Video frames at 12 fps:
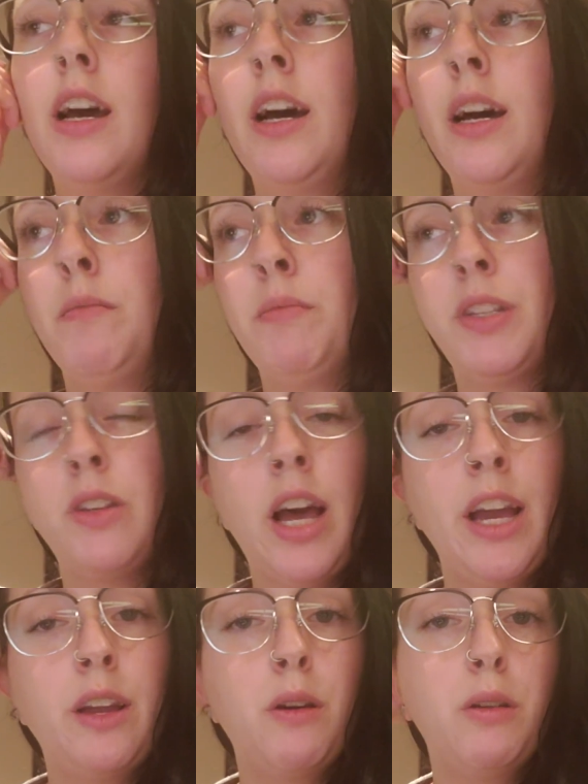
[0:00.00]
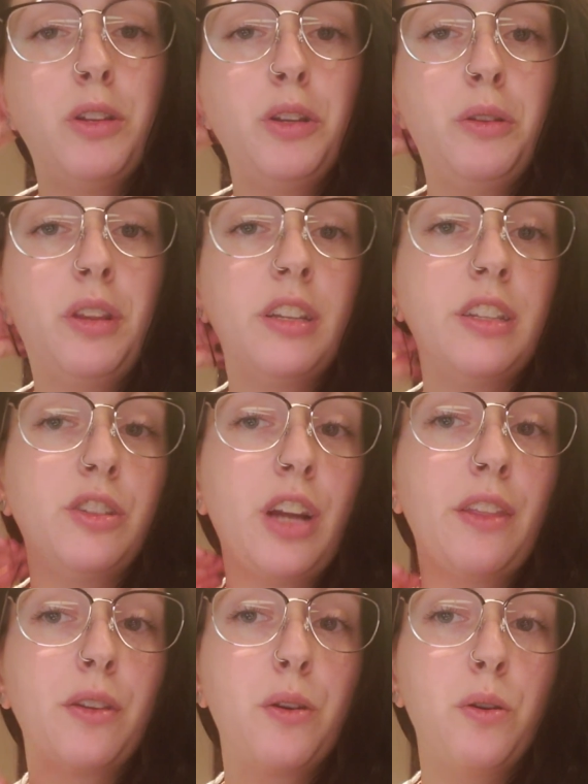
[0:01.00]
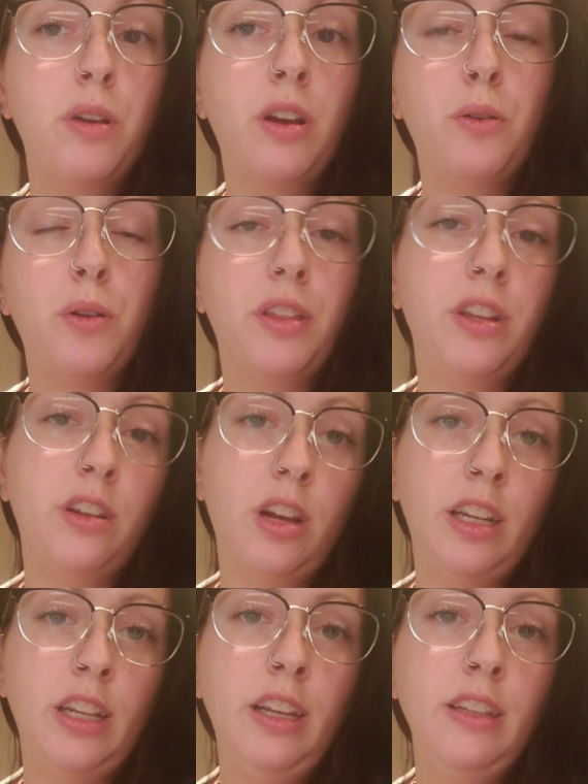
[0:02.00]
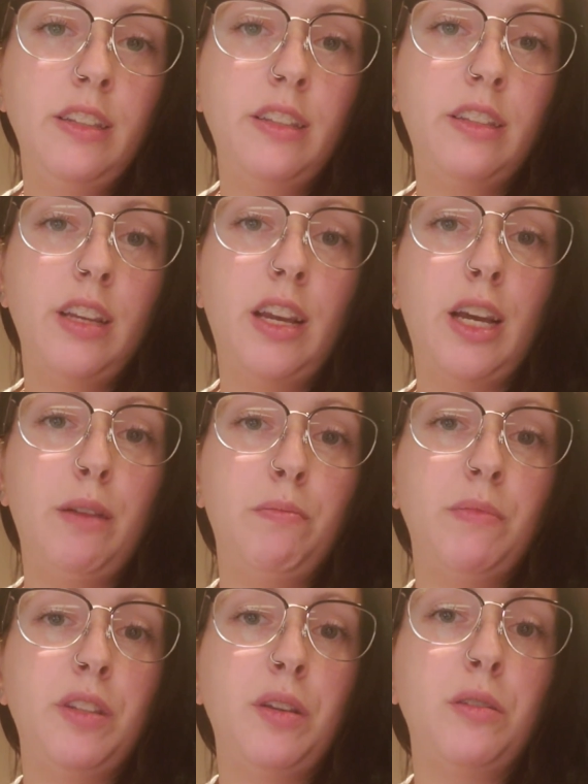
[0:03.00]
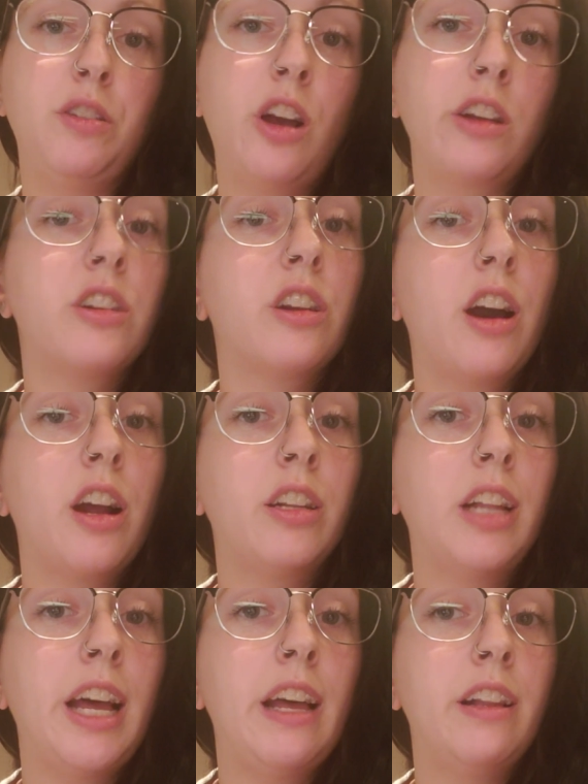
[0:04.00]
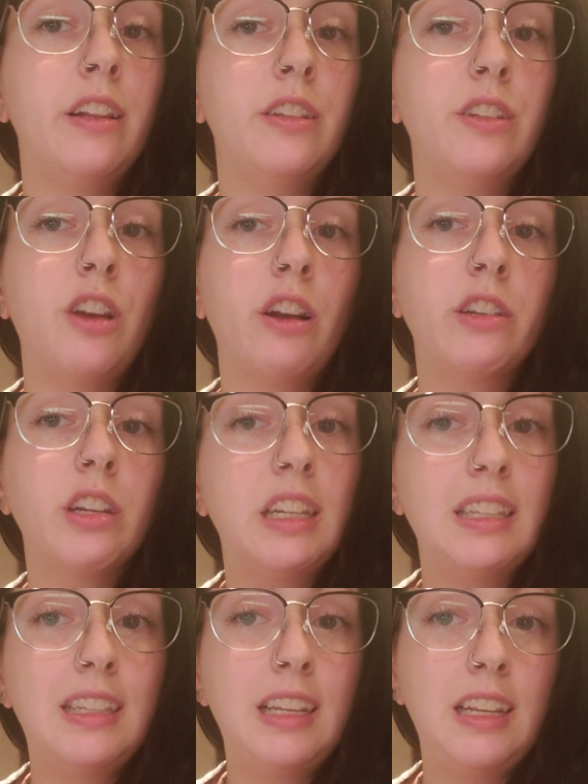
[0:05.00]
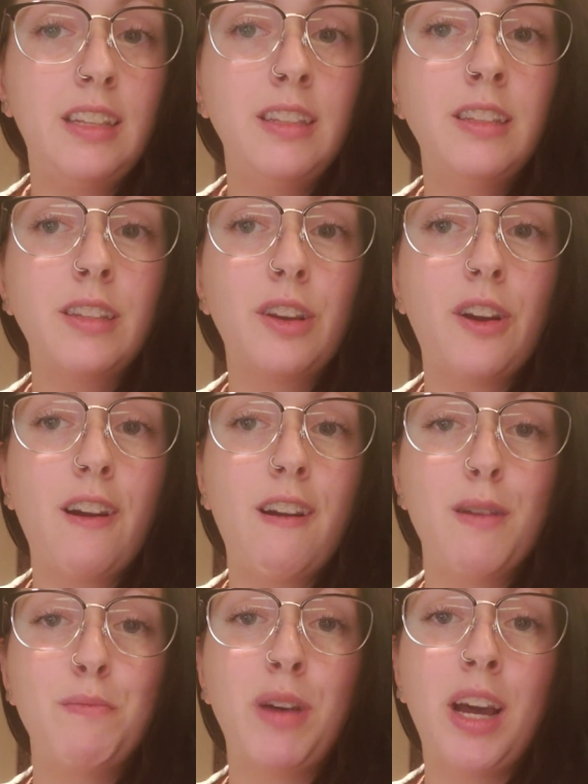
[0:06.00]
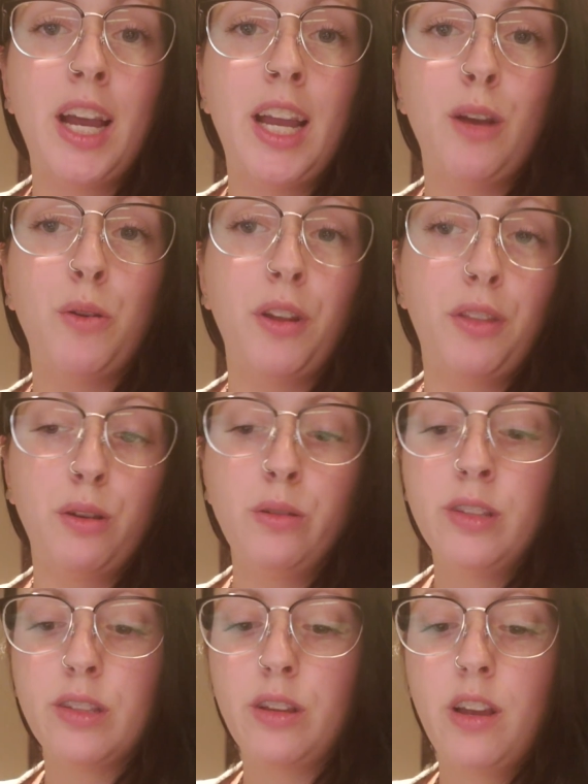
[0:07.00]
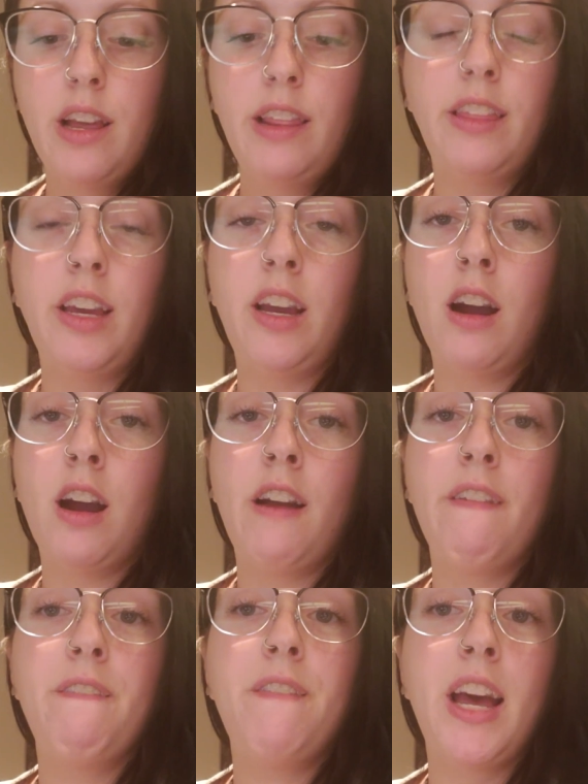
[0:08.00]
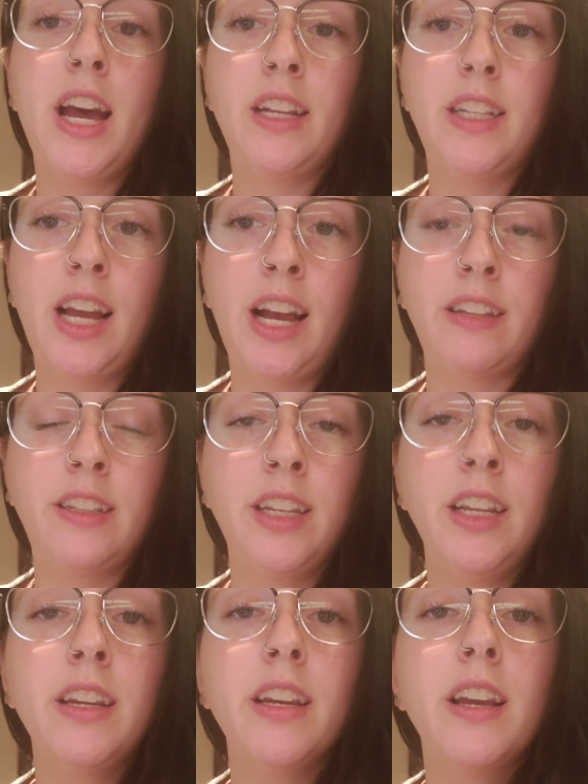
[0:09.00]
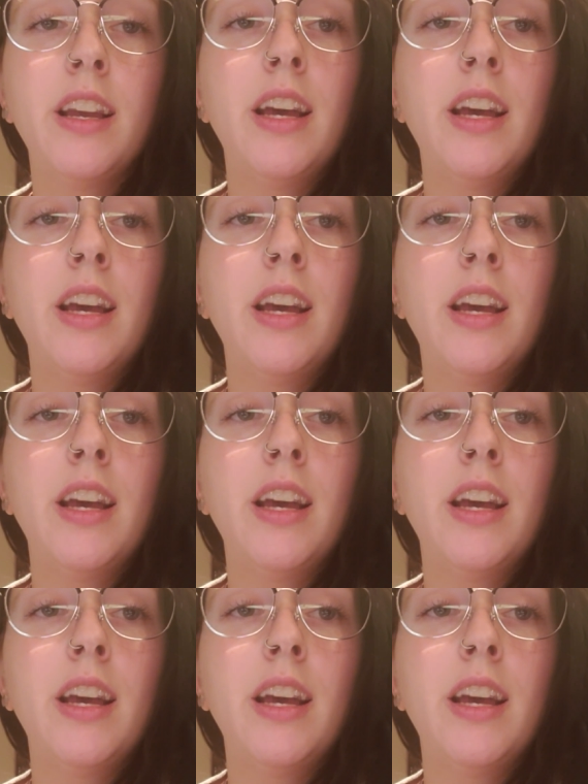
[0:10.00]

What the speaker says: So I go to the Strathcona Orthodontist. So Dr. Carlisle and Dr. Aziz are my orthos. They are fantastic.